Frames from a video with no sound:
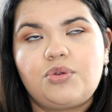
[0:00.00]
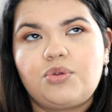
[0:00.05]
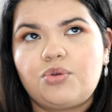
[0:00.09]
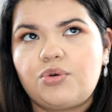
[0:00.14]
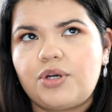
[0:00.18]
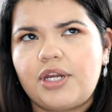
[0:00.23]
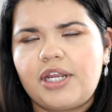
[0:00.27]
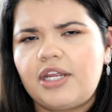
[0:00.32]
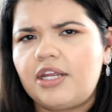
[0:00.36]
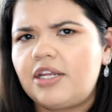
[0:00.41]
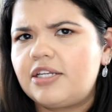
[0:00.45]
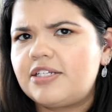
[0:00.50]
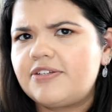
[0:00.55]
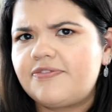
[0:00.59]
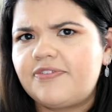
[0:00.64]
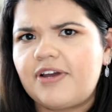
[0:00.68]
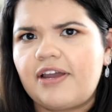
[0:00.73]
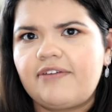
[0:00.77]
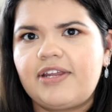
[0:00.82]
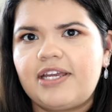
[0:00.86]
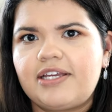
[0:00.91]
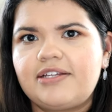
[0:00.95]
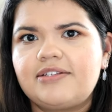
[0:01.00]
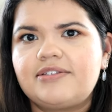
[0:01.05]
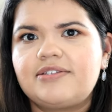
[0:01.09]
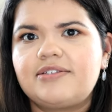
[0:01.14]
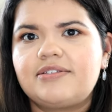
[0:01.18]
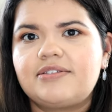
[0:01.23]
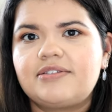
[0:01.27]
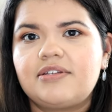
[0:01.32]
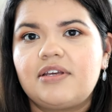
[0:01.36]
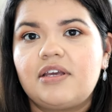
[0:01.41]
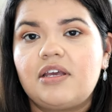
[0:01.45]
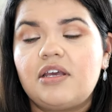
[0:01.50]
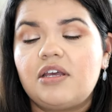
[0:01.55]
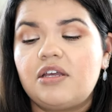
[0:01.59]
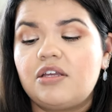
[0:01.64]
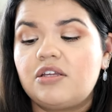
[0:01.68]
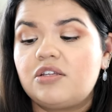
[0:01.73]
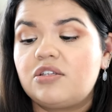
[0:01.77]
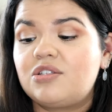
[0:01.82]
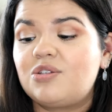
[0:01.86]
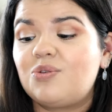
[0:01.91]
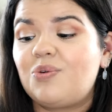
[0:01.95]
three to five days.
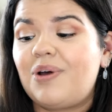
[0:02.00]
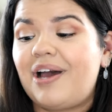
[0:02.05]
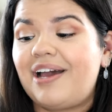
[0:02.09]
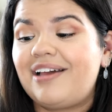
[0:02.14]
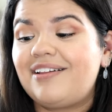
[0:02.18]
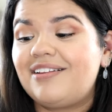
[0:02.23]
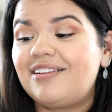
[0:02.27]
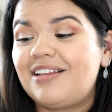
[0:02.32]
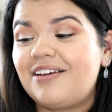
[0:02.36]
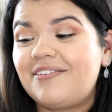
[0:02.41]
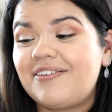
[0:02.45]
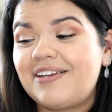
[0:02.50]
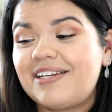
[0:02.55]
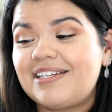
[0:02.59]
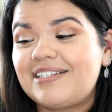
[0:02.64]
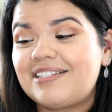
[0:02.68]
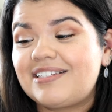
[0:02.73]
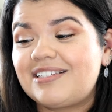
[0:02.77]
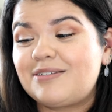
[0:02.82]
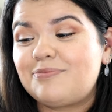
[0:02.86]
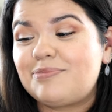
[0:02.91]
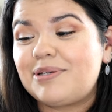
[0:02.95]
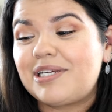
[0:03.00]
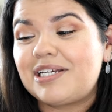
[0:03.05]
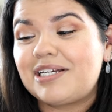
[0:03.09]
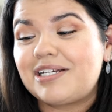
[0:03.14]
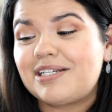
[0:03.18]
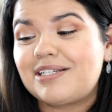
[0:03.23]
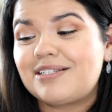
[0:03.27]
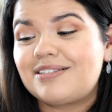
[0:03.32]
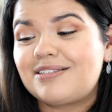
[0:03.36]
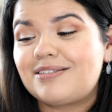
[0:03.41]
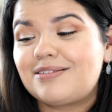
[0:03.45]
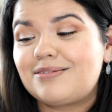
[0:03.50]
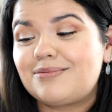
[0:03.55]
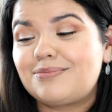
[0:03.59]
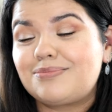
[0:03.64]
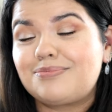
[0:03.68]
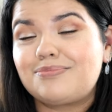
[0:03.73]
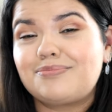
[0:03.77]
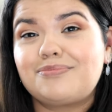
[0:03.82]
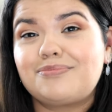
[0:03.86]
So I love it because